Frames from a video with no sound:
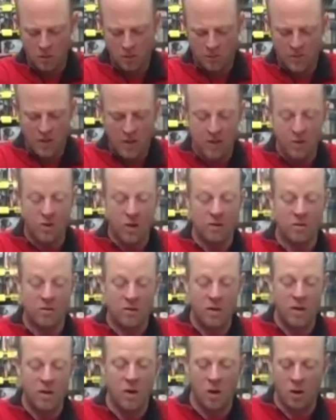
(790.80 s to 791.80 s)

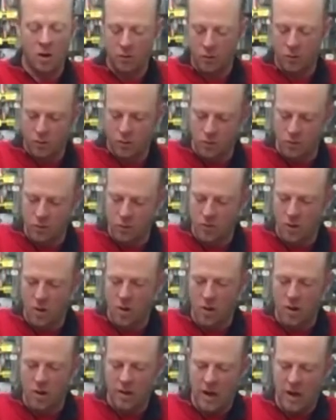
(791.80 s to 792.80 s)
HST, hunter shooter
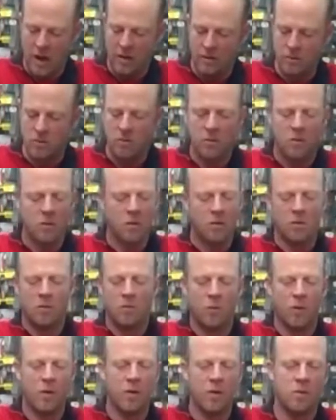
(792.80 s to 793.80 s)
target, guys,
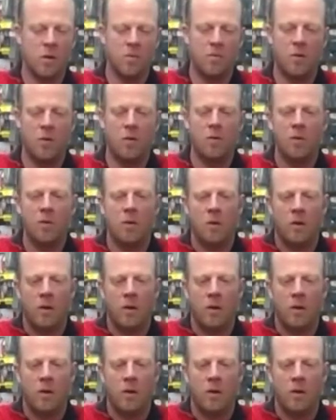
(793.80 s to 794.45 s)
pretty simple.